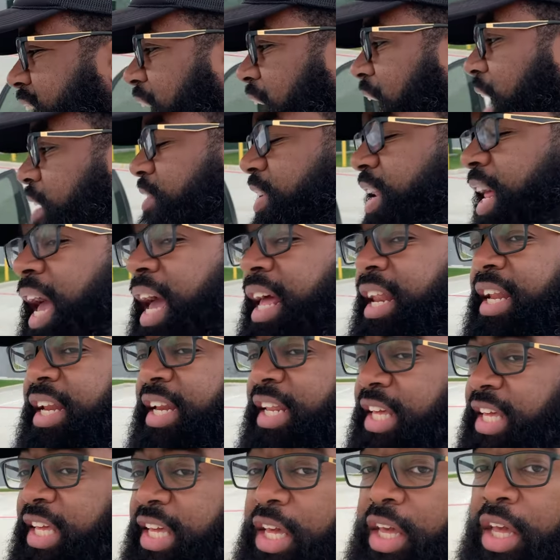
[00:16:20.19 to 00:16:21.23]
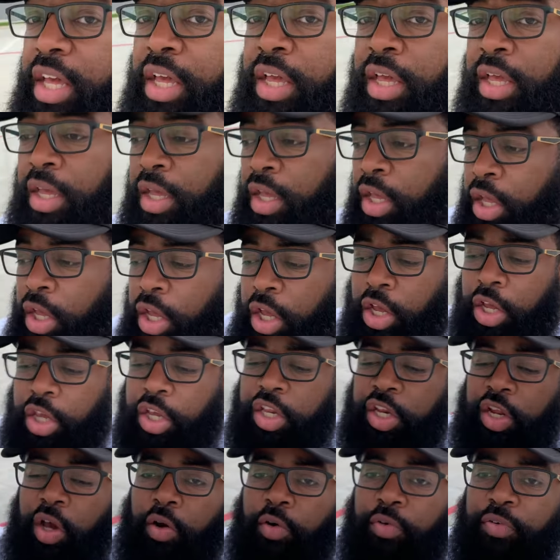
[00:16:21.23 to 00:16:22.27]
I haven't had any,
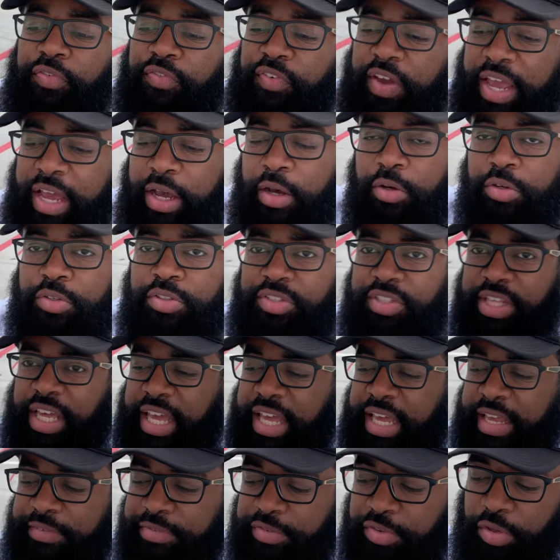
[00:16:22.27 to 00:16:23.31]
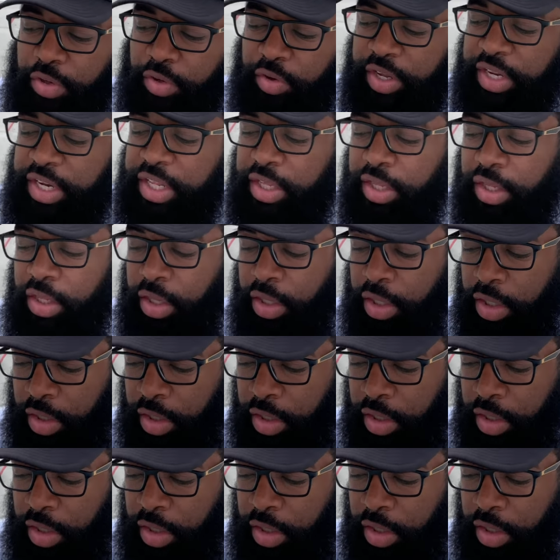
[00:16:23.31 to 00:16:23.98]
you know, fail safes or any